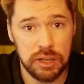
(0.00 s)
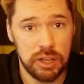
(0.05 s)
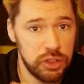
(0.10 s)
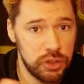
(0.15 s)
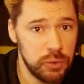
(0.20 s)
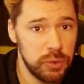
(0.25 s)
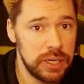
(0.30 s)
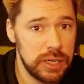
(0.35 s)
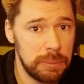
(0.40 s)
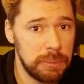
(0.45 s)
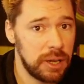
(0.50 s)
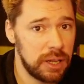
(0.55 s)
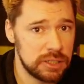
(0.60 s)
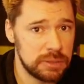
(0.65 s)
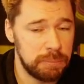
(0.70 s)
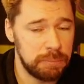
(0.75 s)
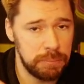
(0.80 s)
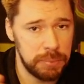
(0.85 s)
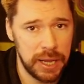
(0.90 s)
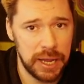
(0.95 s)
three plus
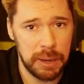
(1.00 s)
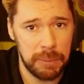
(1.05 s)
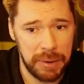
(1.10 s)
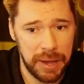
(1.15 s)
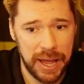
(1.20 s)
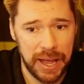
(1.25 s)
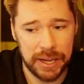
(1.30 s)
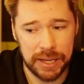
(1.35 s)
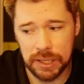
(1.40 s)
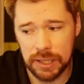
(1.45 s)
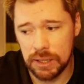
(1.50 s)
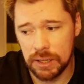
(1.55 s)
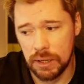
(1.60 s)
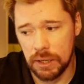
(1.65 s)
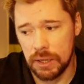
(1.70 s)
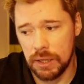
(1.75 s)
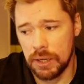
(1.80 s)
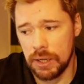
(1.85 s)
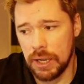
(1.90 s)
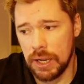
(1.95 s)
player pack,
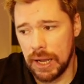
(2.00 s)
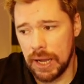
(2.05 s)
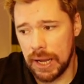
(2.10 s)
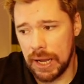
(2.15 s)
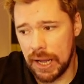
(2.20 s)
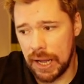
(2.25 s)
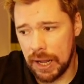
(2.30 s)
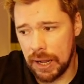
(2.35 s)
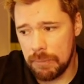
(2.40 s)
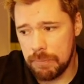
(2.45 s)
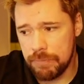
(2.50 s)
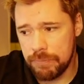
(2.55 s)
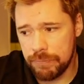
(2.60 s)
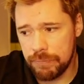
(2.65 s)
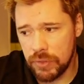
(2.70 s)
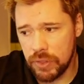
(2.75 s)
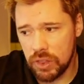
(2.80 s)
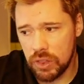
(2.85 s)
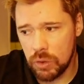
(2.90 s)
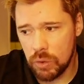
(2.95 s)
um,
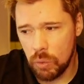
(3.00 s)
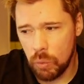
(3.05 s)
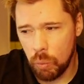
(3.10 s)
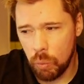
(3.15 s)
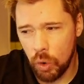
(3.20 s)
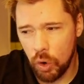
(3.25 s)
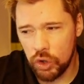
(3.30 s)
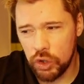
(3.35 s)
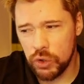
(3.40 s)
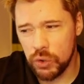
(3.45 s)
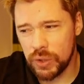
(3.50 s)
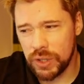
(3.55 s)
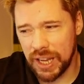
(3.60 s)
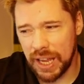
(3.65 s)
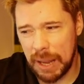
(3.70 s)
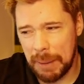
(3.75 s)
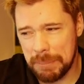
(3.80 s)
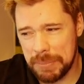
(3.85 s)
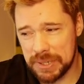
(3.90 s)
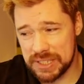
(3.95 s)
what you
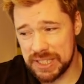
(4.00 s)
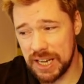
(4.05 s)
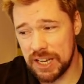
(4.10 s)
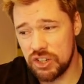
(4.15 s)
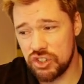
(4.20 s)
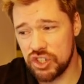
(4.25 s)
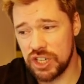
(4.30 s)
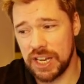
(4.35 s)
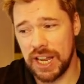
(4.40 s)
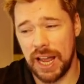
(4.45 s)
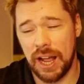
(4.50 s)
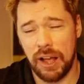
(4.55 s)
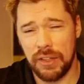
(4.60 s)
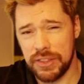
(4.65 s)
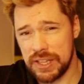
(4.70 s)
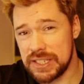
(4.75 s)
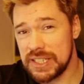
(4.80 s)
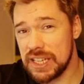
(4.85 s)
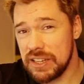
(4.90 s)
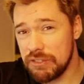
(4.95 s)
can potentially get out of
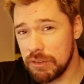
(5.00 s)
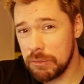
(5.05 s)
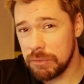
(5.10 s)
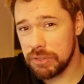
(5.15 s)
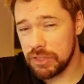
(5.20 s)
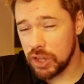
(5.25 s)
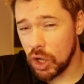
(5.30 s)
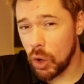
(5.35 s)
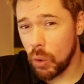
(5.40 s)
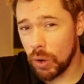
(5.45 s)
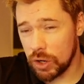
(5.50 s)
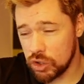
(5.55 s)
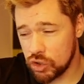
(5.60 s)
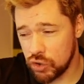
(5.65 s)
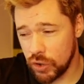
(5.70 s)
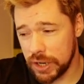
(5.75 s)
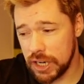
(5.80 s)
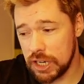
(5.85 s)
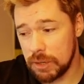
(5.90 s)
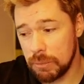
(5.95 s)
this, even though
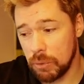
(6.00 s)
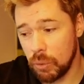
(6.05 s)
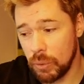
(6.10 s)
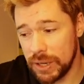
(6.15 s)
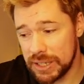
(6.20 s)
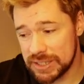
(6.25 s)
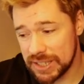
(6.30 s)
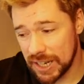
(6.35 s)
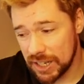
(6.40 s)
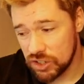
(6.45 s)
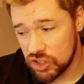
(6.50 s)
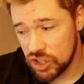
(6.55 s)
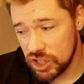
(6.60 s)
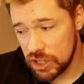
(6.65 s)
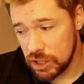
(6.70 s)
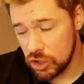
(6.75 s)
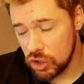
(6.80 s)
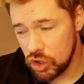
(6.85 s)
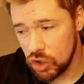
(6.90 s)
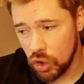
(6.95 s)
untradeable, is actually
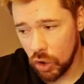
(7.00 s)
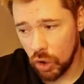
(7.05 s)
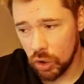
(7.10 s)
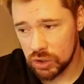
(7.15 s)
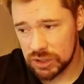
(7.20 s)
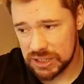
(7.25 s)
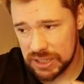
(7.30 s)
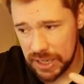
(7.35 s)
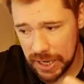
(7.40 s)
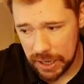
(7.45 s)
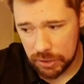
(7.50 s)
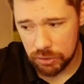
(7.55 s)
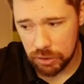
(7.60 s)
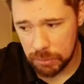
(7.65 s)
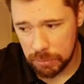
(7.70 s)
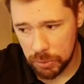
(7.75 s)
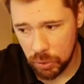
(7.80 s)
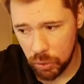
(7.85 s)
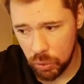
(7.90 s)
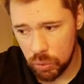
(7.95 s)
not
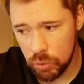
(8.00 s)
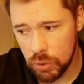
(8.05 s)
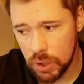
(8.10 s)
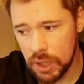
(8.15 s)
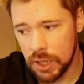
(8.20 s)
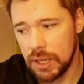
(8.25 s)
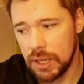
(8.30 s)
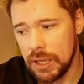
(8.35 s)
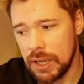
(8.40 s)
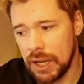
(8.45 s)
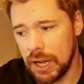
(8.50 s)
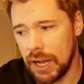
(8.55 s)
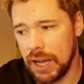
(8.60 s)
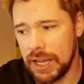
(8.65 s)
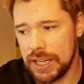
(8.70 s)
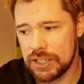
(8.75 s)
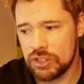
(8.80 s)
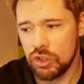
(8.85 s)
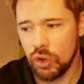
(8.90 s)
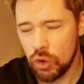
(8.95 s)
terrible. Uh,
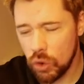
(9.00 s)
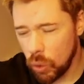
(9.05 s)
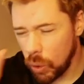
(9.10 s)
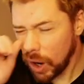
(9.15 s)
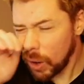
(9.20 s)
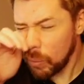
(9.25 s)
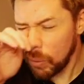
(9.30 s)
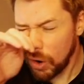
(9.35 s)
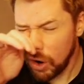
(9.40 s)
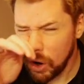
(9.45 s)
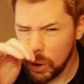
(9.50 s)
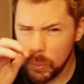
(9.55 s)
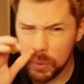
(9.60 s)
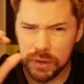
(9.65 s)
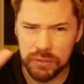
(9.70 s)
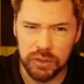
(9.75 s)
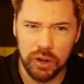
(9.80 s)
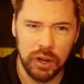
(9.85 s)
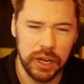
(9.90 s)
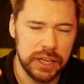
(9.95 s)
it's not quite what I would
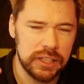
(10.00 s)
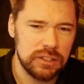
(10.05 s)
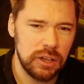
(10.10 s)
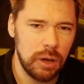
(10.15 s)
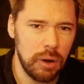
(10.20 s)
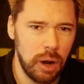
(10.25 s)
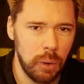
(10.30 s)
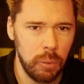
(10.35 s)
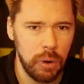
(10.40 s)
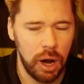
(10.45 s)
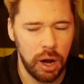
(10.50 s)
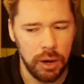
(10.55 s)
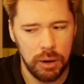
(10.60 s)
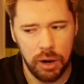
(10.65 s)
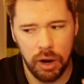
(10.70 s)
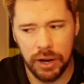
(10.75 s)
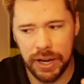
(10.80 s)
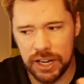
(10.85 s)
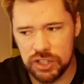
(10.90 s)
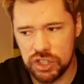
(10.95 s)
have liked. I, I,
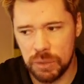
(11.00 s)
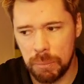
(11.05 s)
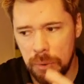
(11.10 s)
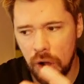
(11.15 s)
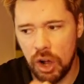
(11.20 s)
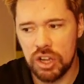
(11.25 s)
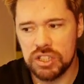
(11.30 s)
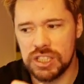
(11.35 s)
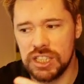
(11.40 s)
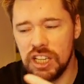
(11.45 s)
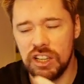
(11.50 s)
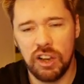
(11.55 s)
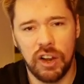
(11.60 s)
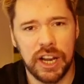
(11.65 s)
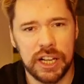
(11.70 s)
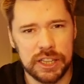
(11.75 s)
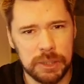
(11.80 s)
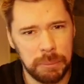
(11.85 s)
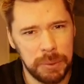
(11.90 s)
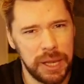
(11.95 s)
I, actually personally
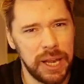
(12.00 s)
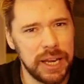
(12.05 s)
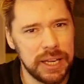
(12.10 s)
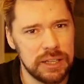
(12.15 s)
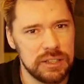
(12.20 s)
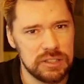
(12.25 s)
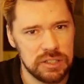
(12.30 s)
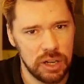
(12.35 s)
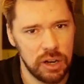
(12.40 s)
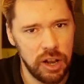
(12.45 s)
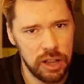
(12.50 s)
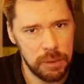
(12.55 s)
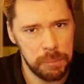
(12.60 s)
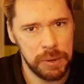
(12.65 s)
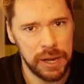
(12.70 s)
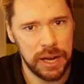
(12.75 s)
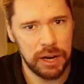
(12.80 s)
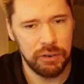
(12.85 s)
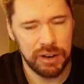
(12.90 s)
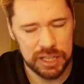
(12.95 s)
like the players. I like the
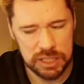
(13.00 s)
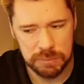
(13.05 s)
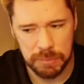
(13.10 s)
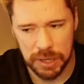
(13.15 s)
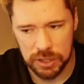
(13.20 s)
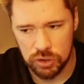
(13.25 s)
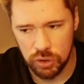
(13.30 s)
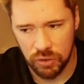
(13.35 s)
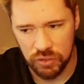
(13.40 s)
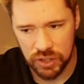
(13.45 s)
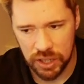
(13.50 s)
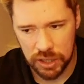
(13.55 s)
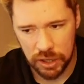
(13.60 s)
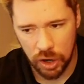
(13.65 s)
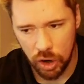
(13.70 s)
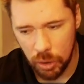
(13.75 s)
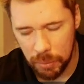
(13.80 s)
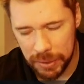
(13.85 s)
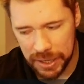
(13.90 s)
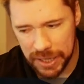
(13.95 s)
player aspect of it, and I
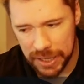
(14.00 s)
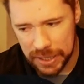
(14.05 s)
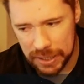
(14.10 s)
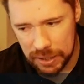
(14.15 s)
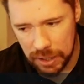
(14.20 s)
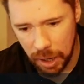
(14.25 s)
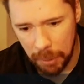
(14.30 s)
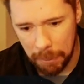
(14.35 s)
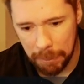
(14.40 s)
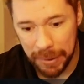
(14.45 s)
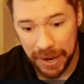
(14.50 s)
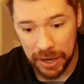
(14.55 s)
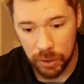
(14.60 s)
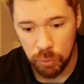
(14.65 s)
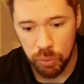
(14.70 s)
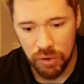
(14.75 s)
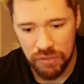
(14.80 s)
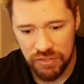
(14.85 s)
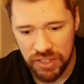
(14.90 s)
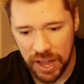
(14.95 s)
hope EA come back
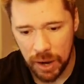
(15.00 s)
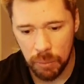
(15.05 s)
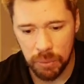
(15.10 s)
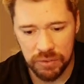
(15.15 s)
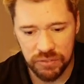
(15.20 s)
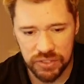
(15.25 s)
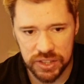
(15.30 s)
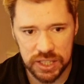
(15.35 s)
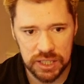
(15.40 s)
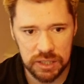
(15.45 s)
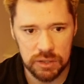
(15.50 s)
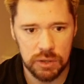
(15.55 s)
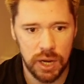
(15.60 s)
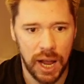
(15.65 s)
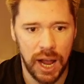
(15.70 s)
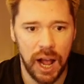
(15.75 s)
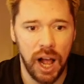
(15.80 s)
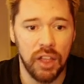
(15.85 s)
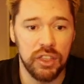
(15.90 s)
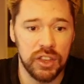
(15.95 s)
with that with the
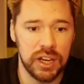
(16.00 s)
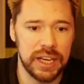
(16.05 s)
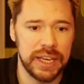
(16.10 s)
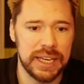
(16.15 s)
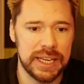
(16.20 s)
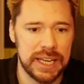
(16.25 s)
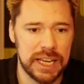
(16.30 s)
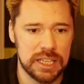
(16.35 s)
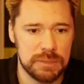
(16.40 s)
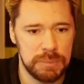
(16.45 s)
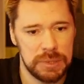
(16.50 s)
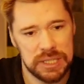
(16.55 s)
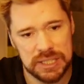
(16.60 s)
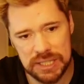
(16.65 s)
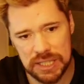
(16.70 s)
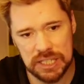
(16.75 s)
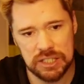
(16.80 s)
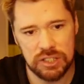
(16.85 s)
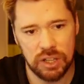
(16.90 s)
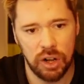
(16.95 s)
other league
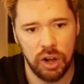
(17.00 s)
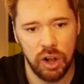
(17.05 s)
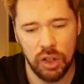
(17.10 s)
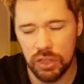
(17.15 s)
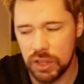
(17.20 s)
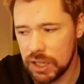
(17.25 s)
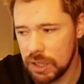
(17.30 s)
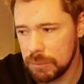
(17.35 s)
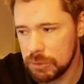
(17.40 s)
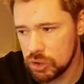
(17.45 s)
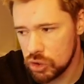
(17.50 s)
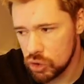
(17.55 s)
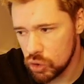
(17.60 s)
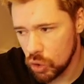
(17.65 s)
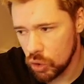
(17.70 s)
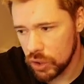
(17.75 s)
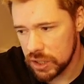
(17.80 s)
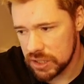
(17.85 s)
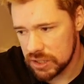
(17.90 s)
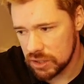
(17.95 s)
SBCs that aren't the
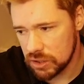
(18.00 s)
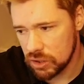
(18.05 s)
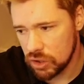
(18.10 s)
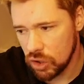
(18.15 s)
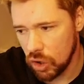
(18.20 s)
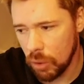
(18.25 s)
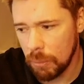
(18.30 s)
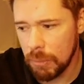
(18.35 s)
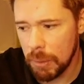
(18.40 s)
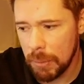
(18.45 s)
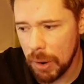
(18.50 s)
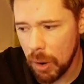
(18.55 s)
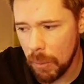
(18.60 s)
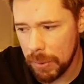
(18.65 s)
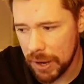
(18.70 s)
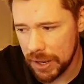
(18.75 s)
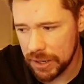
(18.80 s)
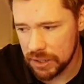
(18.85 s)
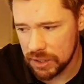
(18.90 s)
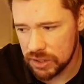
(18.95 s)
Libertadores and Bowl
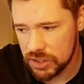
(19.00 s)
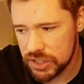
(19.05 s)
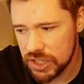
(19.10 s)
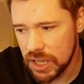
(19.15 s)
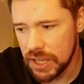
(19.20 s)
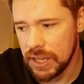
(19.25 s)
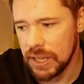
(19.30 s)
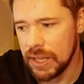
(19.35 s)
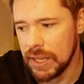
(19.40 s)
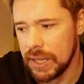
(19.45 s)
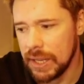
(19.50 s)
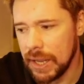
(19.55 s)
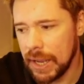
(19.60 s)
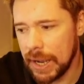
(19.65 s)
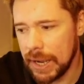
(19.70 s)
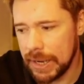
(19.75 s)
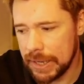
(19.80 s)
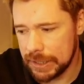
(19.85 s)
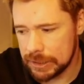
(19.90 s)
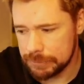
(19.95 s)
players.
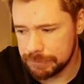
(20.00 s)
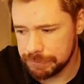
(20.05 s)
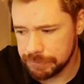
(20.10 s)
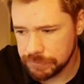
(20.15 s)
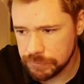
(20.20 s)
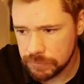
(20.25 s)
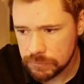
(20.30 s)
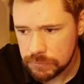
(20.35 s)
Um,